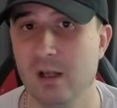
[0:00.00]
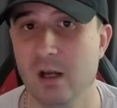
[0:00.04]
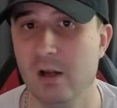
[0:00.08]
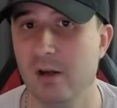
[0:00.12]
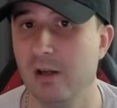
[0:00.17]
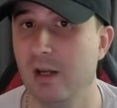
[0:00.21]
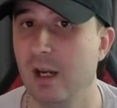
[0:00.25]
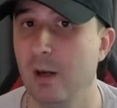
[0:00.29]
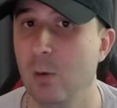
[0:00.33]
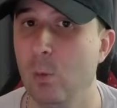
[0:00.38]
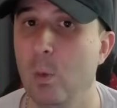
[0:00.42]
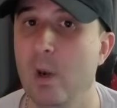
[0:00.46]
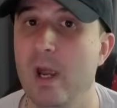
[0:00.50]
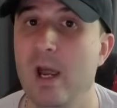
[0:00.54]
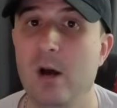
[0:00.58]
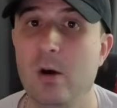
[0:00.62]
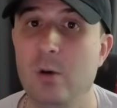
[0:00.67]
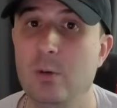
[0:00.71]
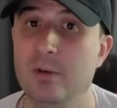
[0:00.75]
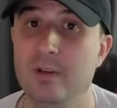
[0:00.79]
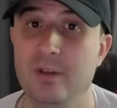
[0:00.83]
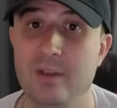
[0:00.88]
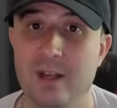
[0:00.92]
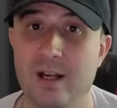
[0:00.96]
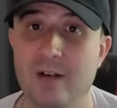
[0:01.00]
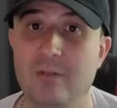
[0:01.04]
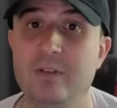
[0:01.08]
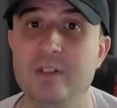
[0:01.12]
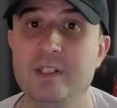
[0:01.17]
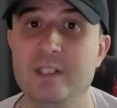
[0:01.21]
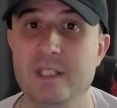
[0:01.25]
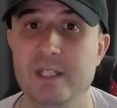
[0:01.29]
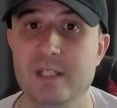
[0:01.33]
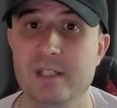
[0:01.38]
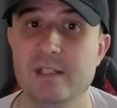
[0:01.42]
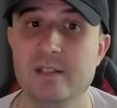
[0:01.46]
Okay, we're holding that for
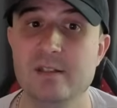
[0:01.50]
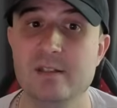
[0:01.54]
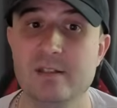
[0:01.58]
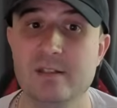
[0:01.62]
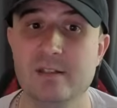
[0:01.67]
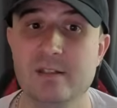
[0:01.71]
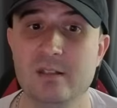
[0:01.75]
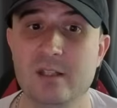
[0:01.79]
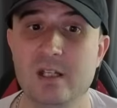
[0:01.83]
years.